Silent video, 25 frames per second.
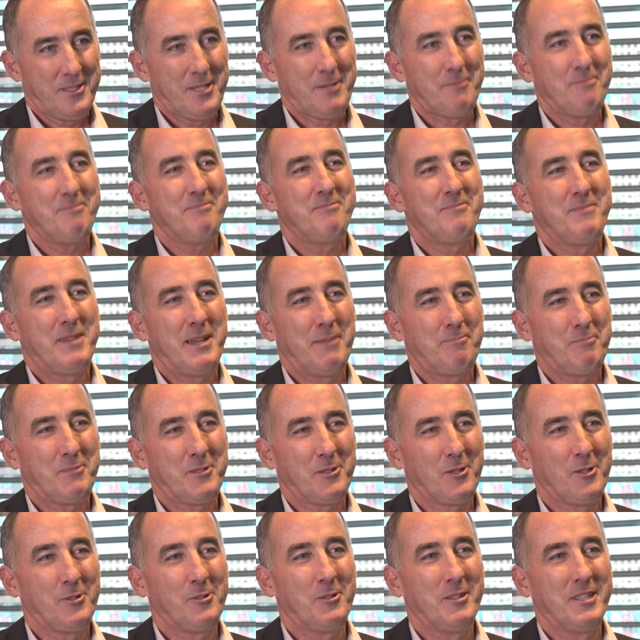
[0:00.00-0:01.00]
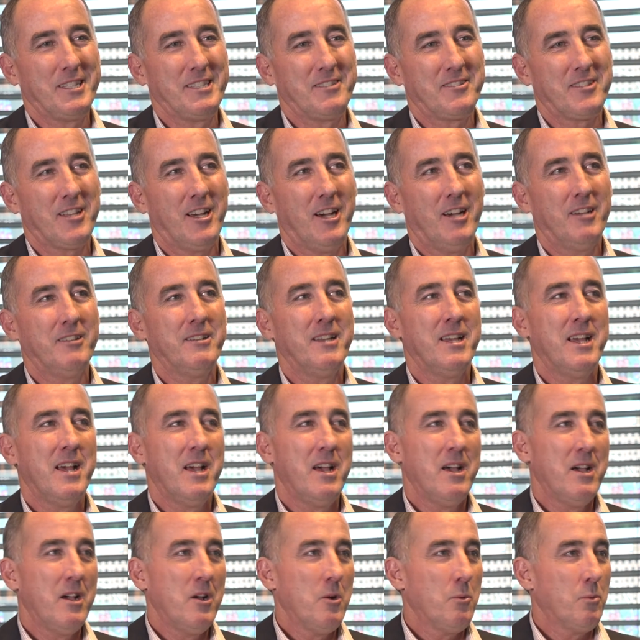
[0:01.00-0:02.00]
Yep, absolutely. So
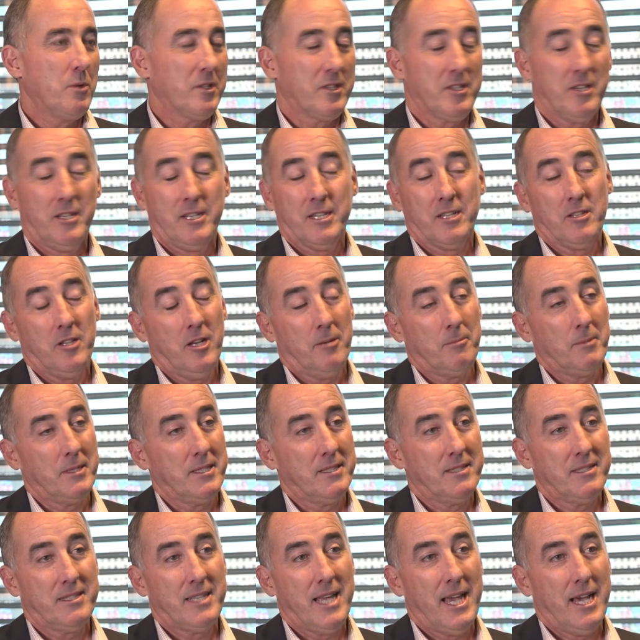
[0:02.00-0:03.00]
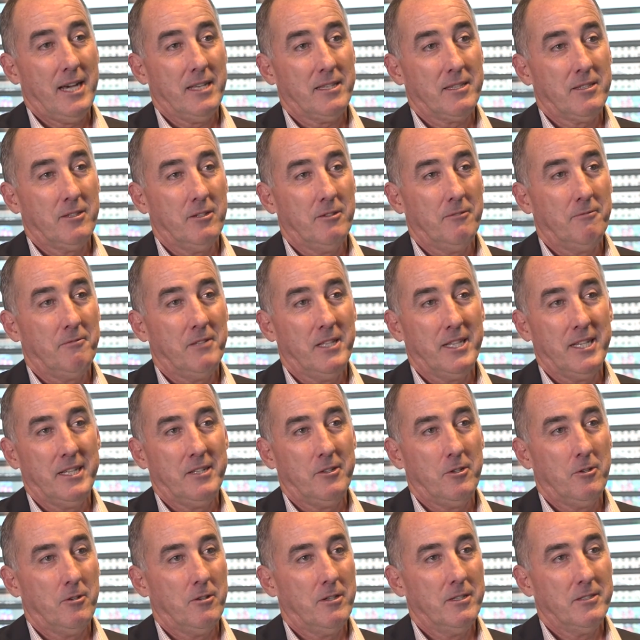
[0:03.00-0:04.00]
we're 30 kilometres south of
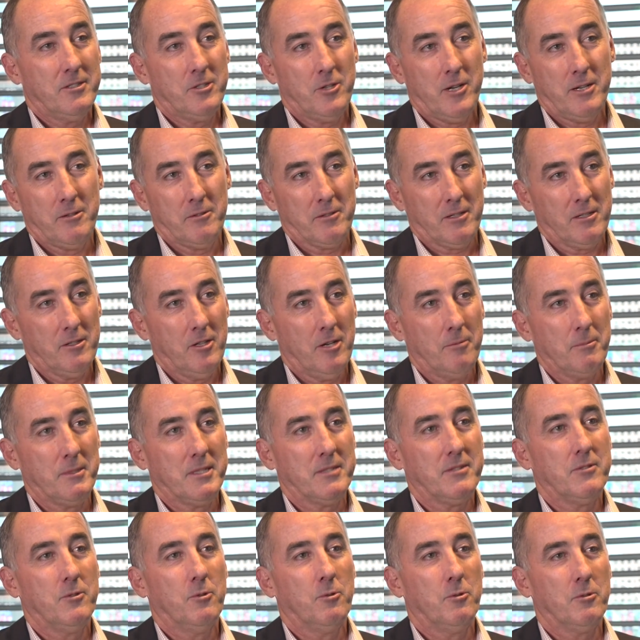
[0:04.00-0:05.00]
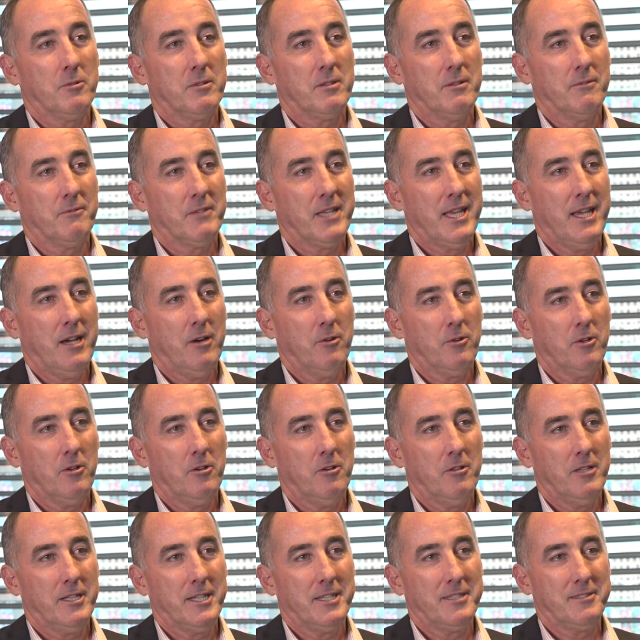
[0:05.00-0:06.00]
Leonora, 200 kilometres north of
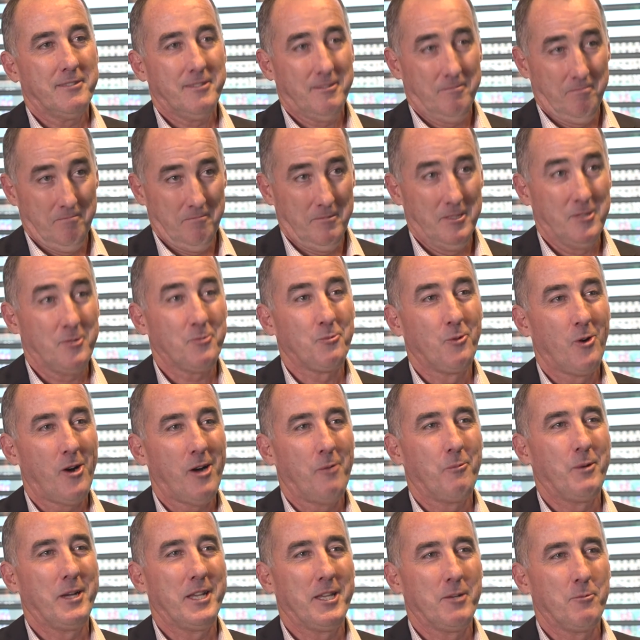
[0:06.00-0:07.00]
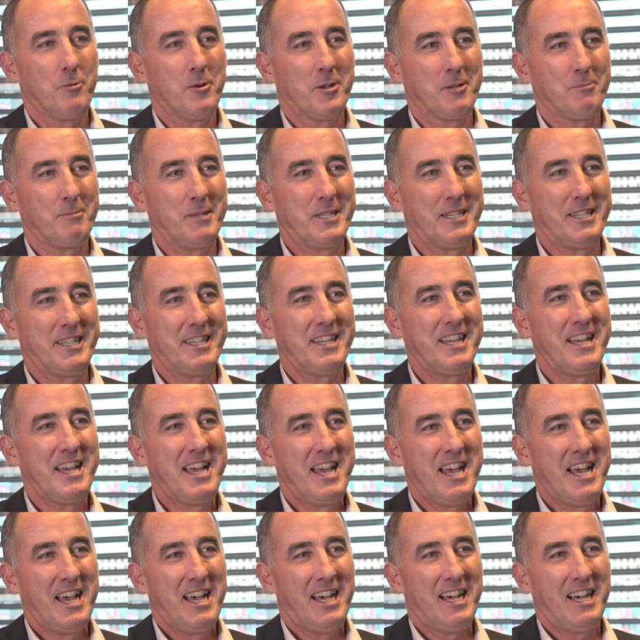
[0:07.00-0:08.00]
Kalgoorlie. It's right where you want to be.
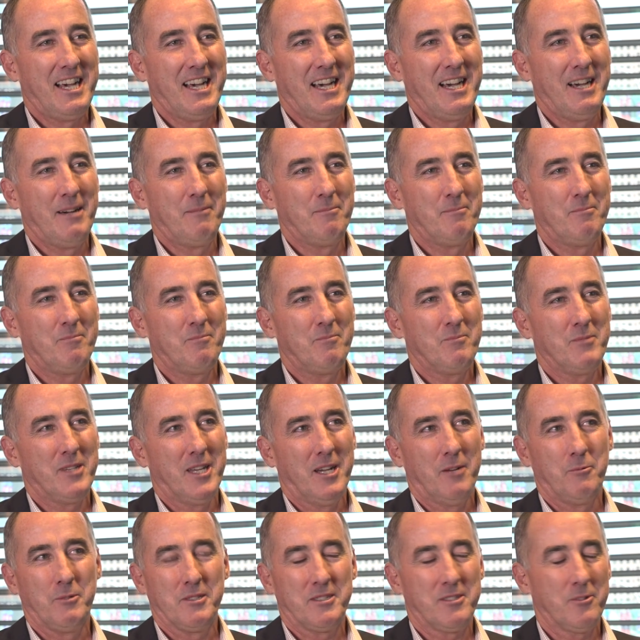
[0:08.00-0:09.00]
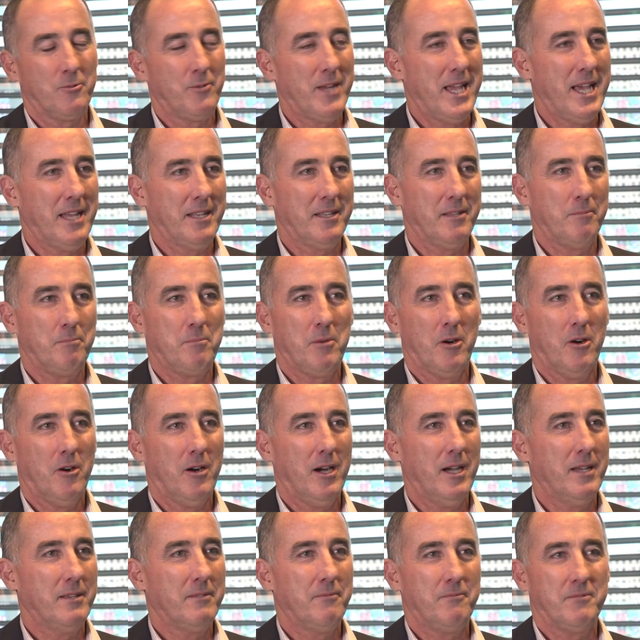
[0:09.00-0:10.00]
We're surrounded
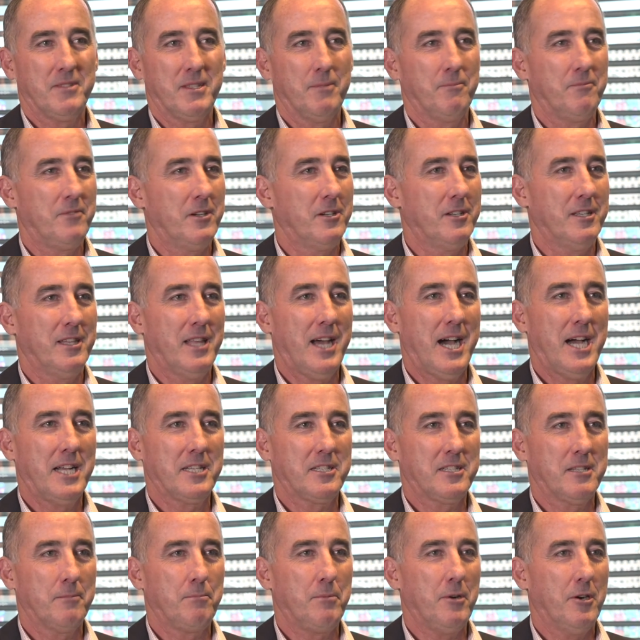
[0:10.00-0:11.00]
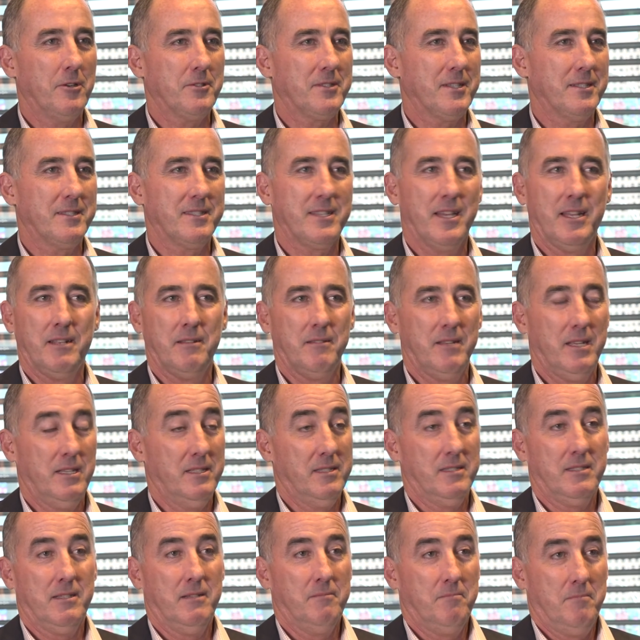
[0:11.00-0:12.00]
by some very large deposits, and
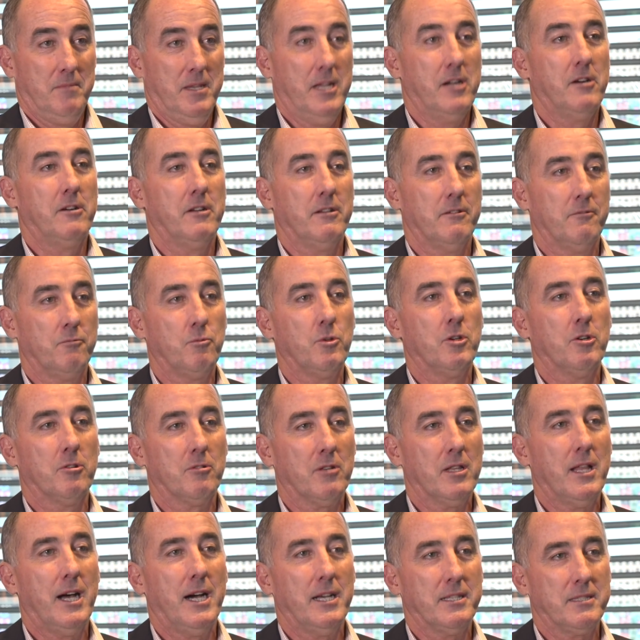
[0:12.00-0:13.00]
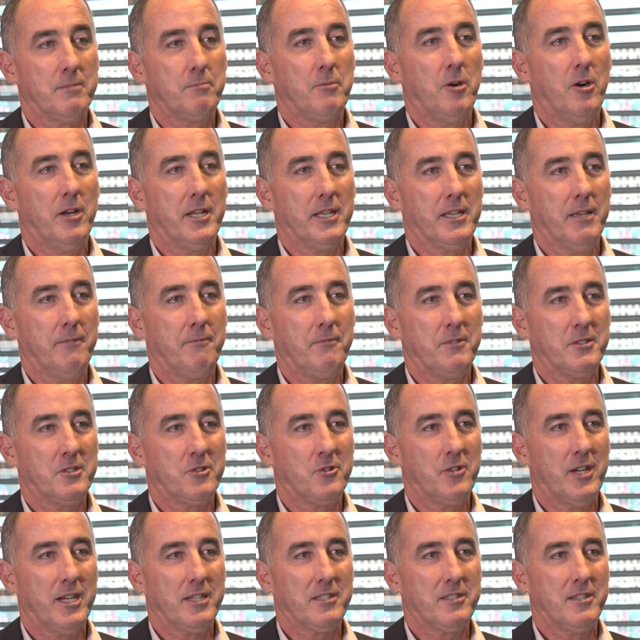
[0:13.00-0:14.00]
it's an area of world-class mining
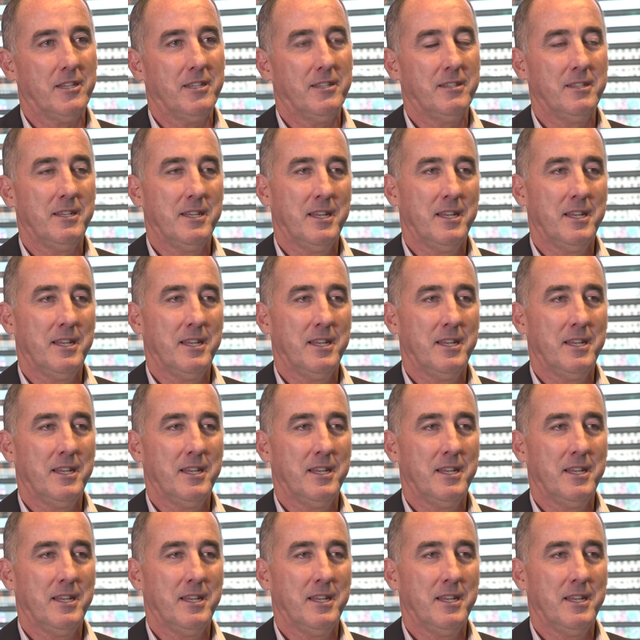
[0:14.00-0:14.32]
infrastructure.